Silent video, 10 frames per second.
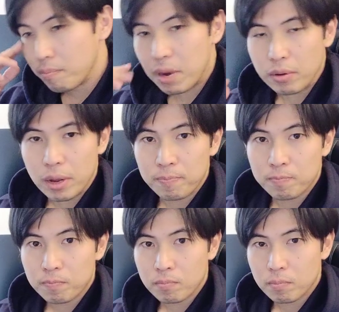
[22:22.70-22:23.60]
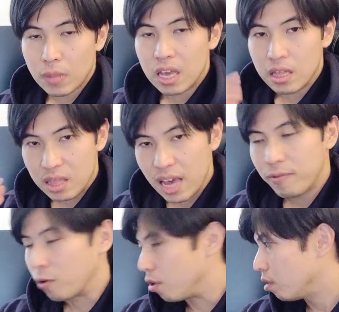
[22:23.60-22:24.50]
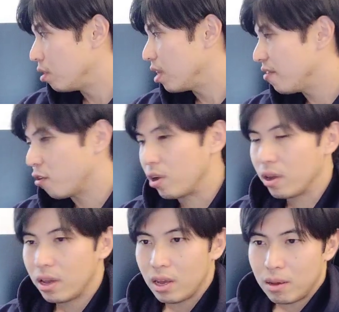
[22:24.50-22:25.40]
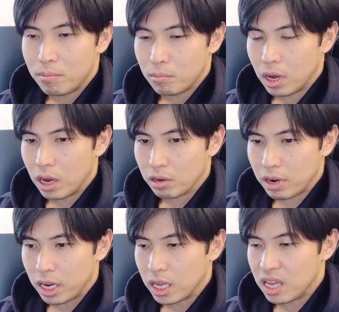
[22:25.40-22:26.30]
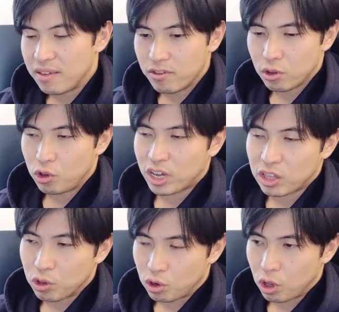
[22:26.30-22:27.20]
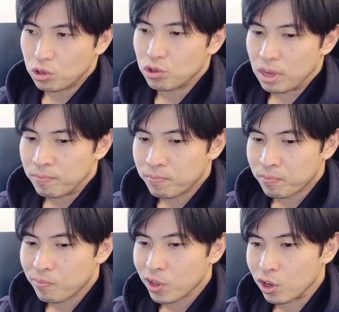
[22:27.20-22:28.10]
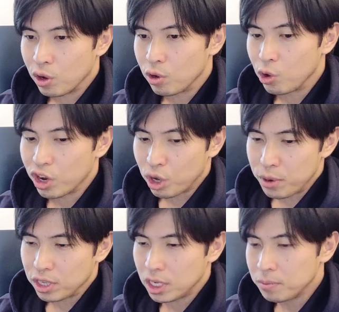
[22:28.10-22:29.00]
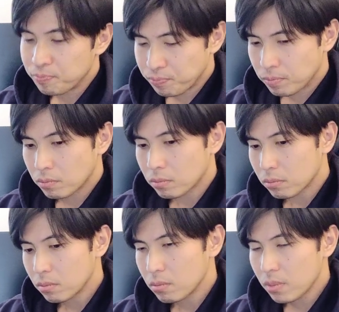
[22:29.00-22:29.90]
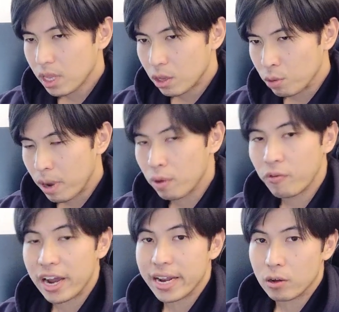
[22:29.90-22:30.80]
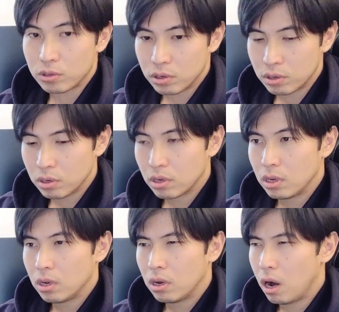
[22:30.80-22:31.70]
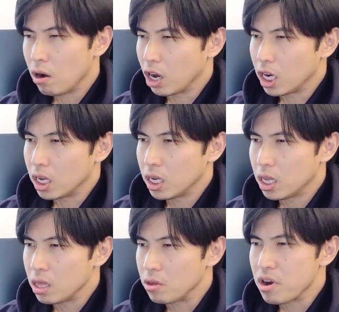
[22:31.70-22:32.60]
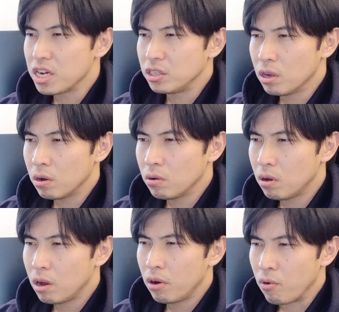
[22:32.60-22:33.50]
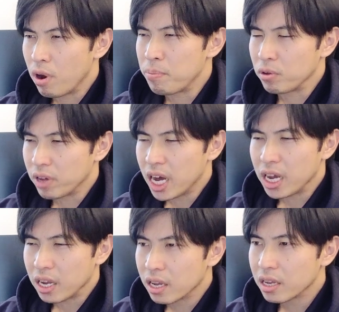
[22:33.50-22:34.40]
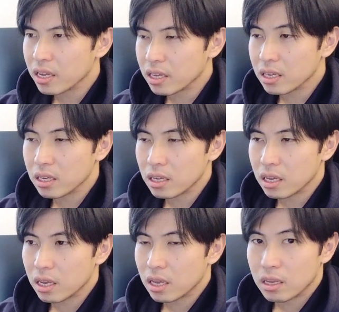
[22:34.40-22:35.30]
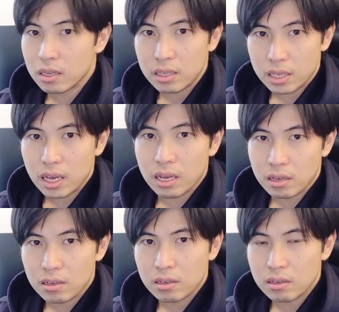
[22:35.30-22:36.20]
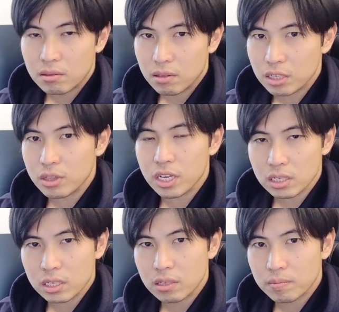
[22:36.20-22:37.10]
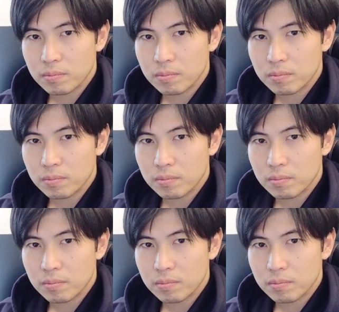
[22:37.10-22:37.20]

But anyway, therefore, agree. Even though you get too close to them, you know, you're in a community. You might find out, oh God, there is no red pill guy. Yeah, that's the things.